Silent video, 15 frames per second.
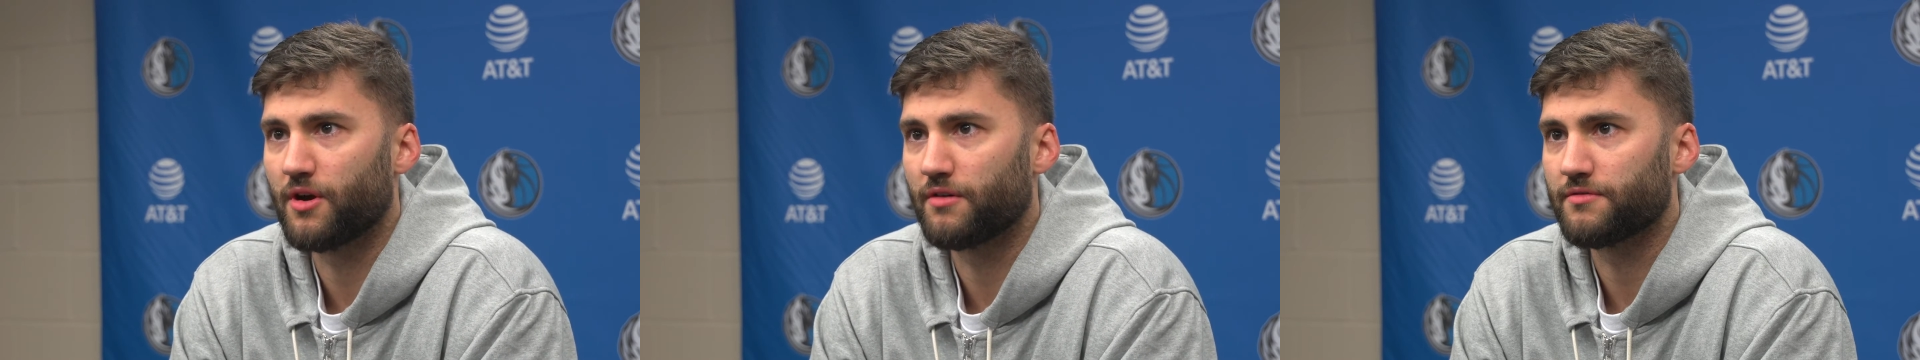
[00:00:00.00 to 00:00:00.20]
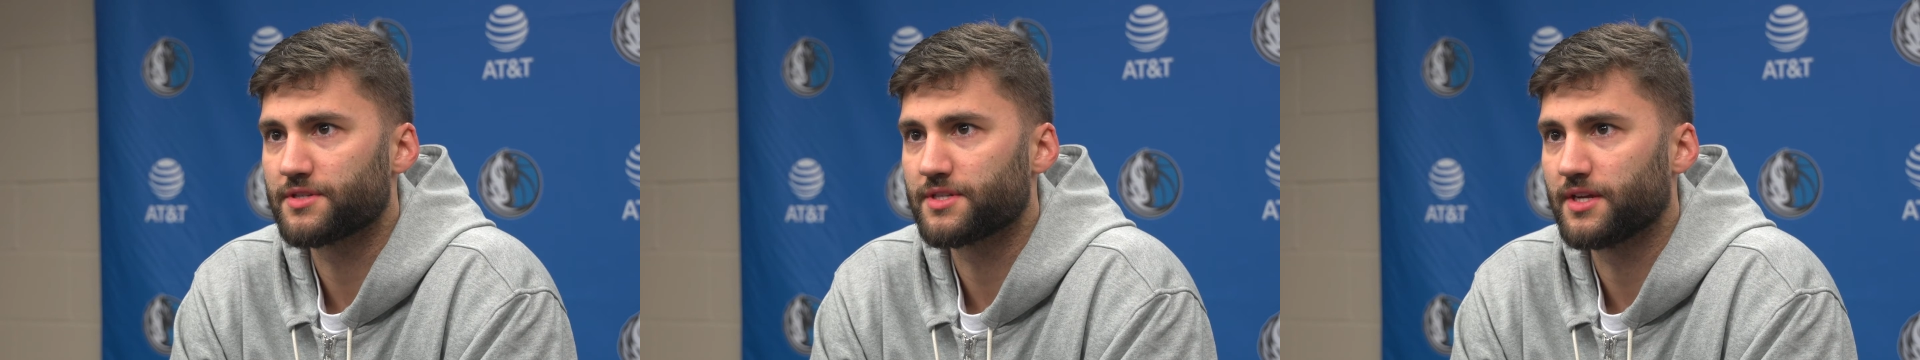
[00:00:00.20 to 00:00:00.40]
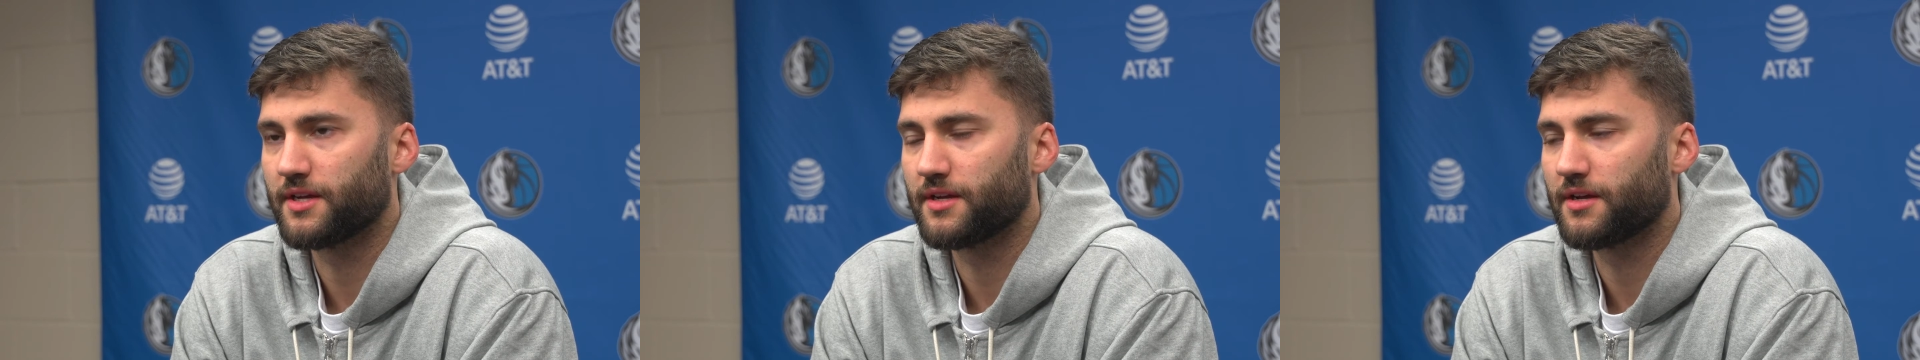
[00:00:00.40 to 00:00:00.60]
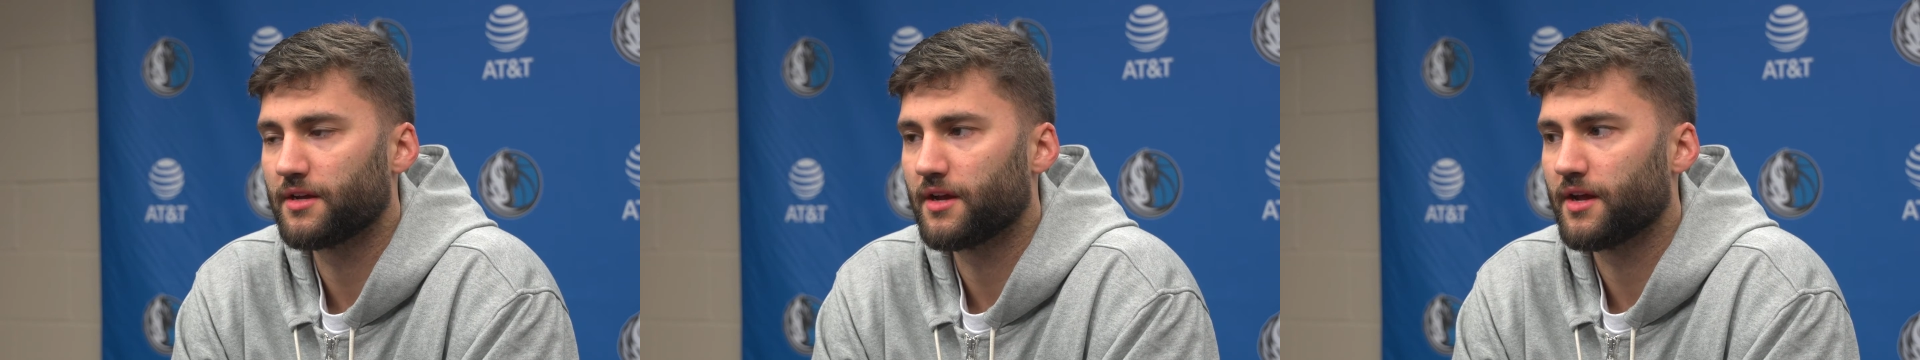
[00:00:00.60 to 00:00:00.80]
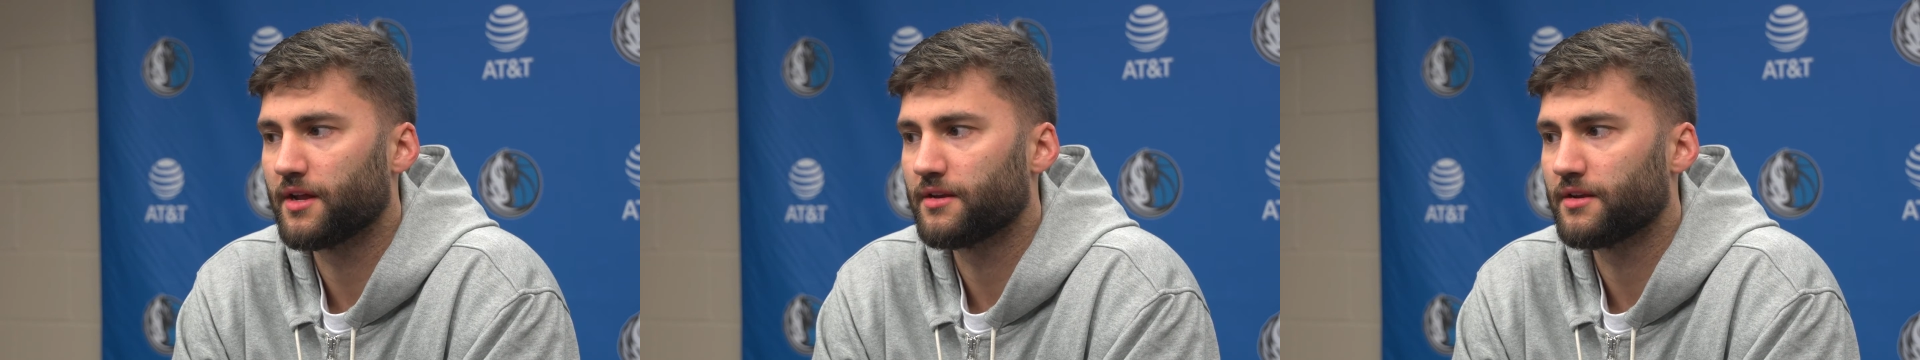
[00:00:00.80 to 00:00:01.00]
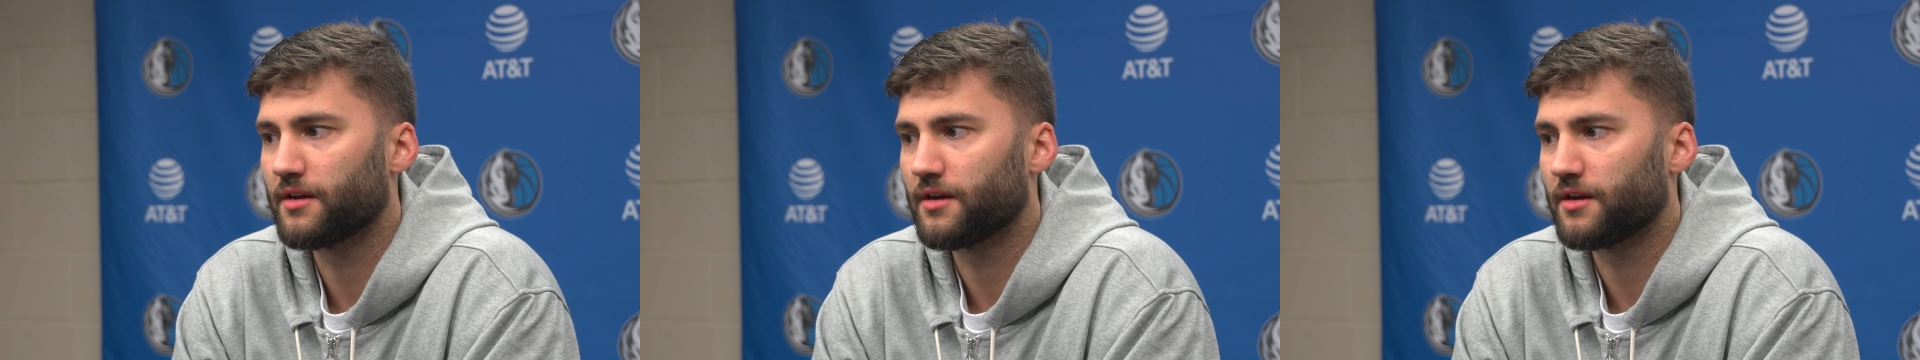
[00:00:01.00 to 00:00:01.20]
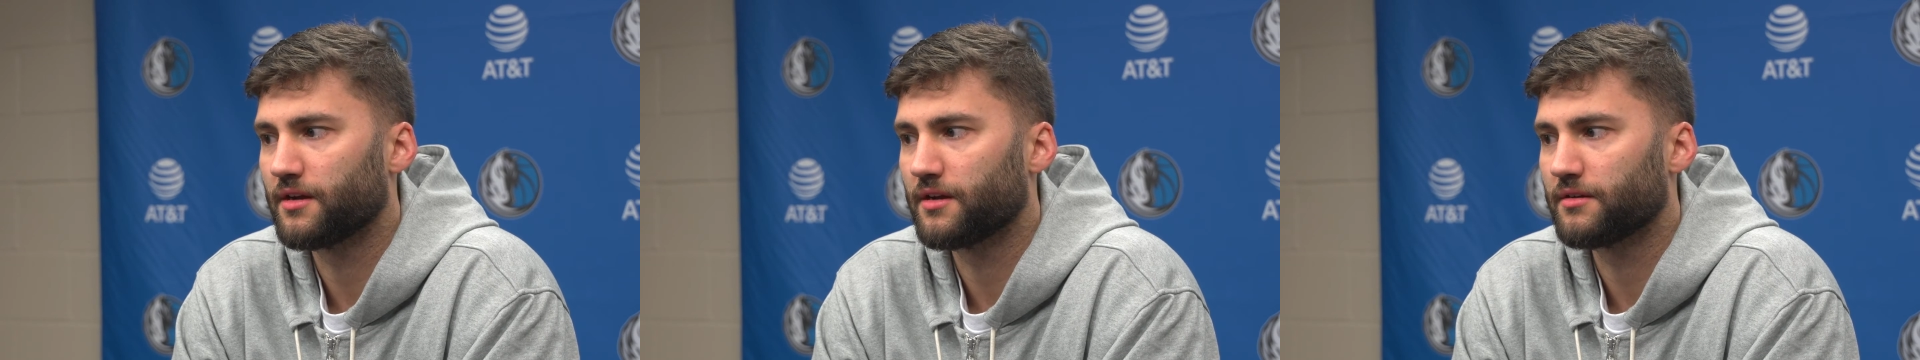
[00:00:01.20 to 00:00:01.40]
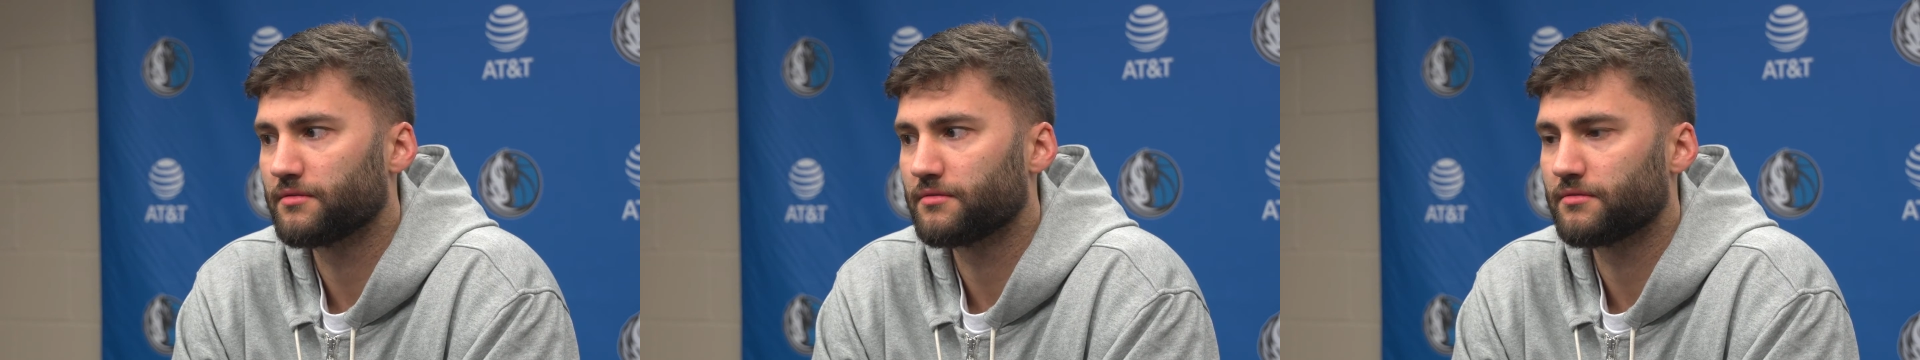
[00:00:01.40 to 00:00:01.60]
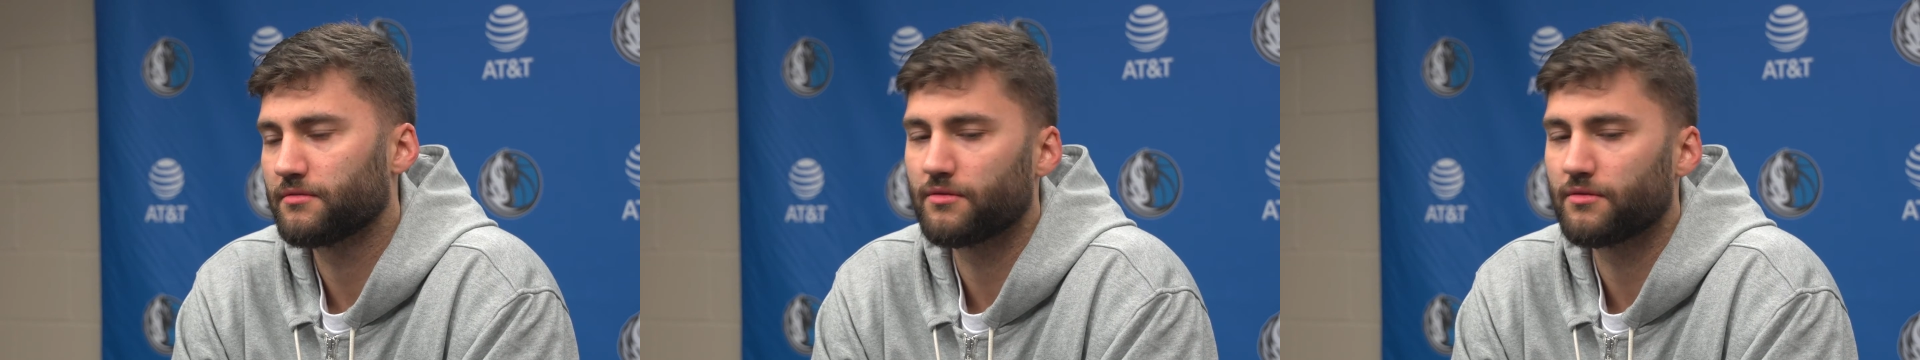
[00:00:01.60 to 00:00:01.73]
obviously, and I